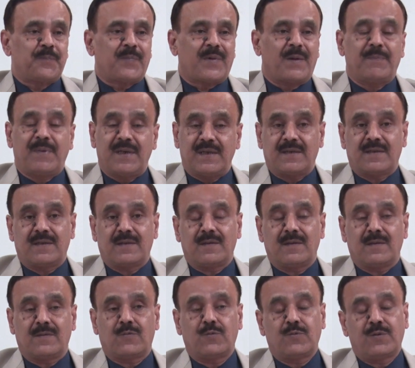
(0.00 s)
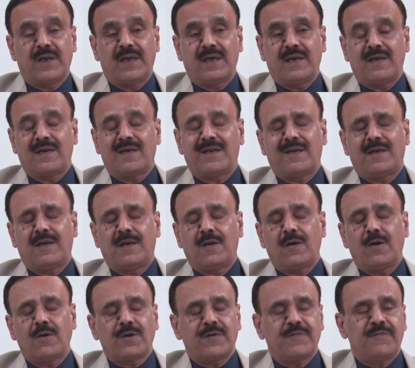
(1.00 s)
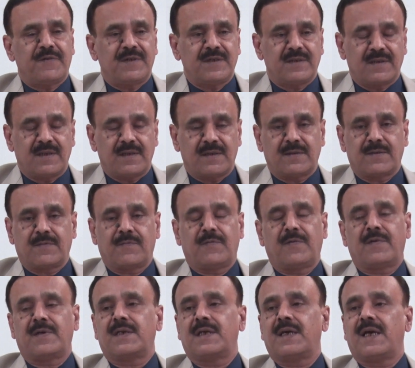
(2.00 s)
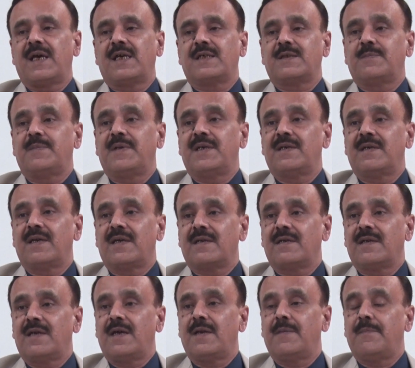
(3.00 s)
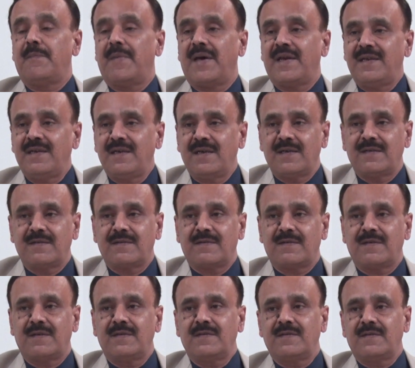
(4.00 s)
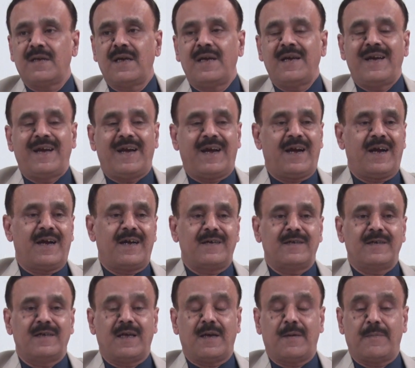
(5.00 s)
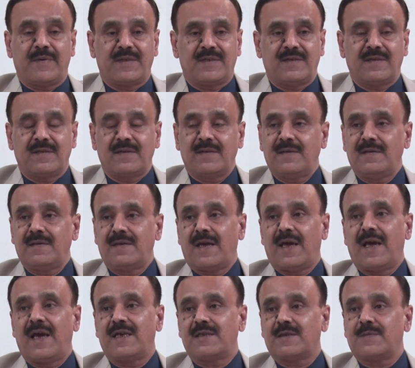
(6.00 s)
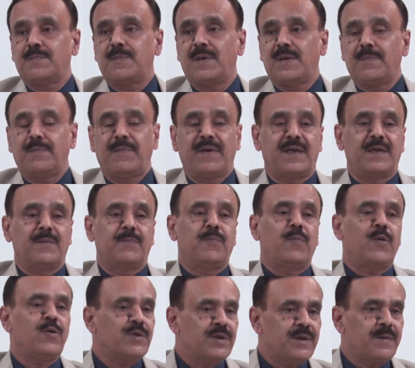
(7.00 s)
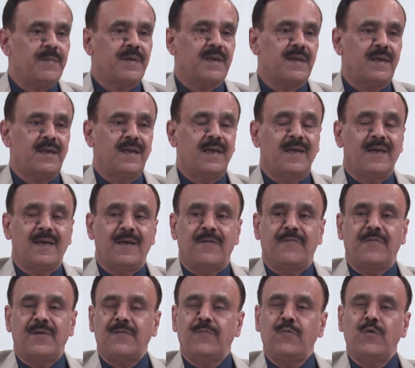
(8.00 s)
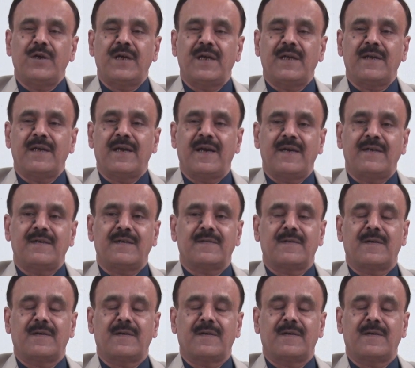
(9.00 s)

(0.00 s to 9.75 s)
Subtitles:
But today, a lot of research work has been done in many countries and imaging has been made possible where we can get,